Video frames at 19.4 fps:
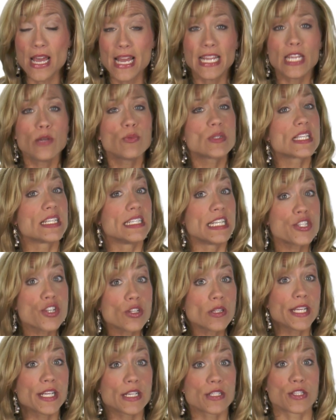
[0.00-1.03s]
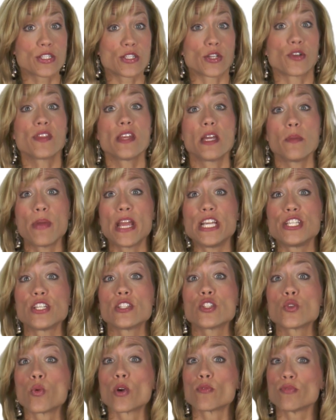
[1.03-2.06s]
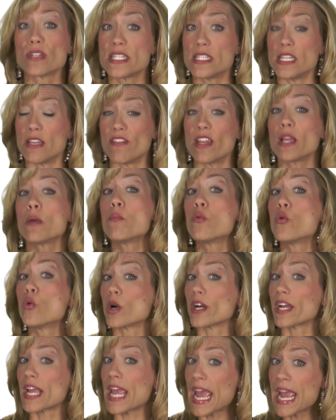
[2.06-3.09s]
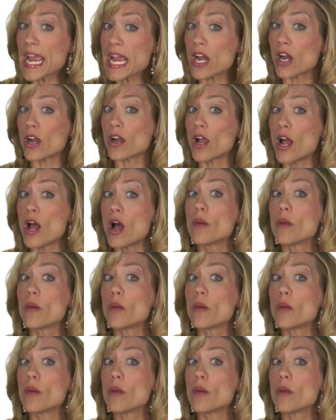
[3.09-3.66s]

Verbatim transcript: He was initially concerned that patients were receiving poor care,